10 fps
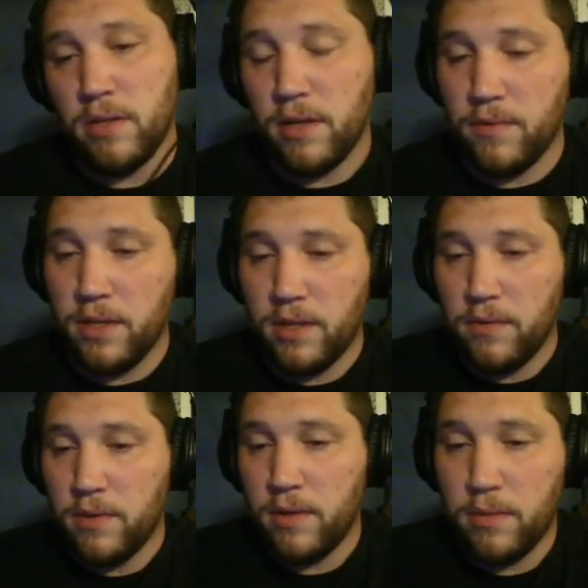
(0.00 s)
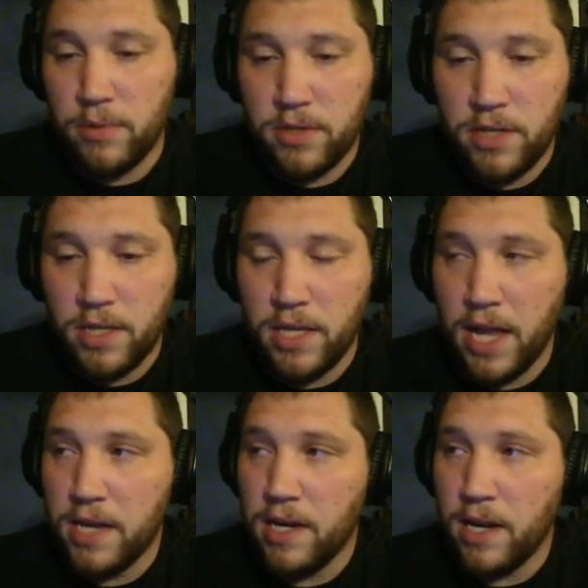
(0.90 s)
I really, really appreciate
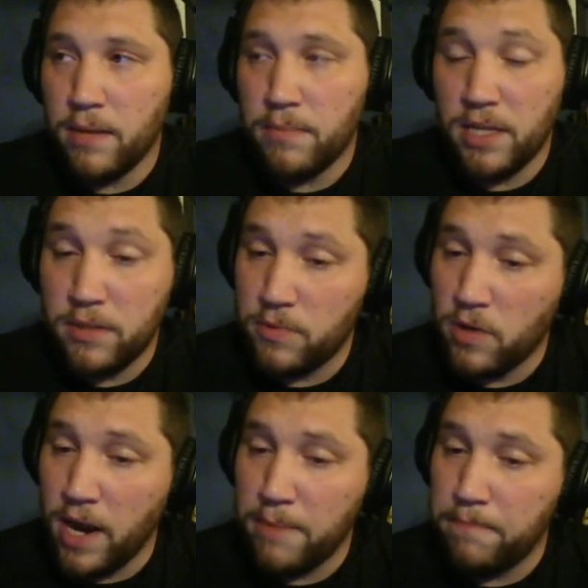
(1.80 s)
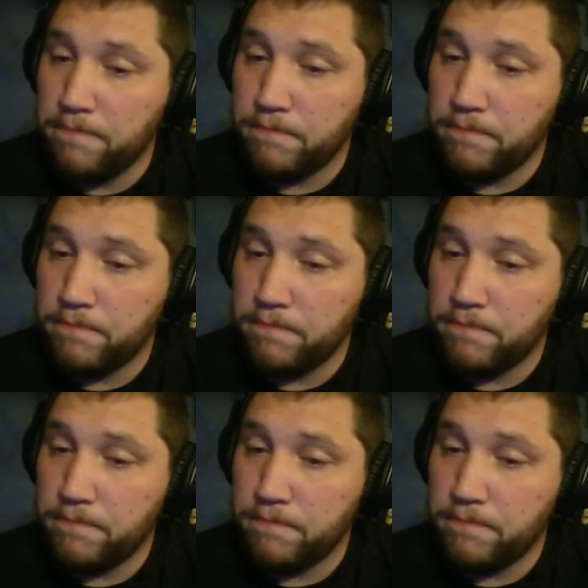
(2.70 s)
that. Hit subscribe.